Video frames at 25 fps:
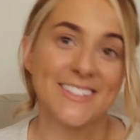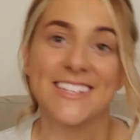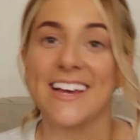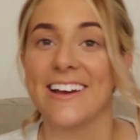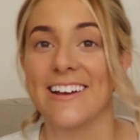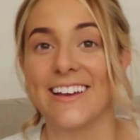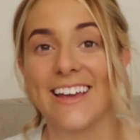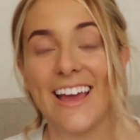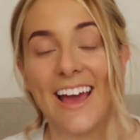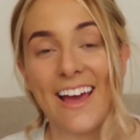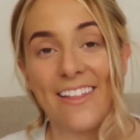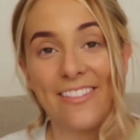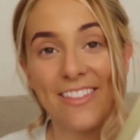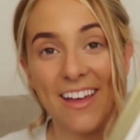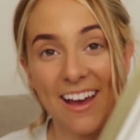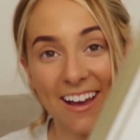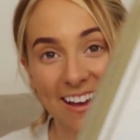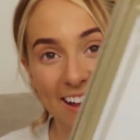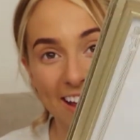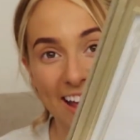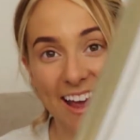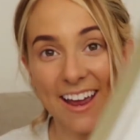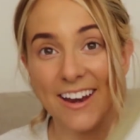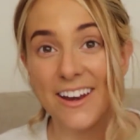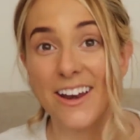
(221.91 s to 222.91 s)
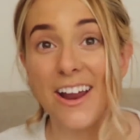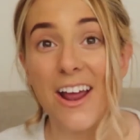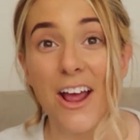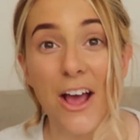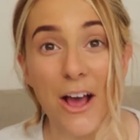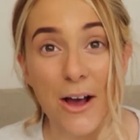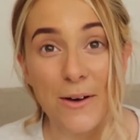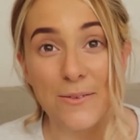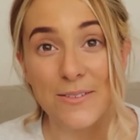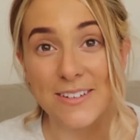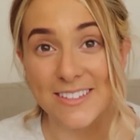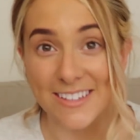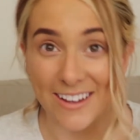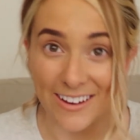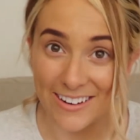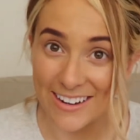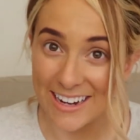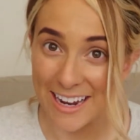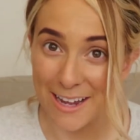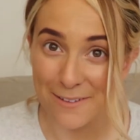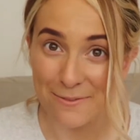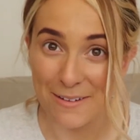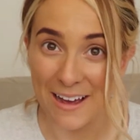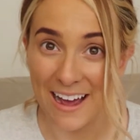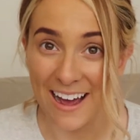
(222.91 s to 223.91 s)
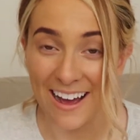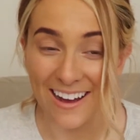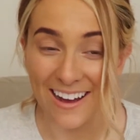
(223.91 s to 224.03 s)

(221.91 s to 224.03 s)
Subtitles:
So yeah, that again was only £1.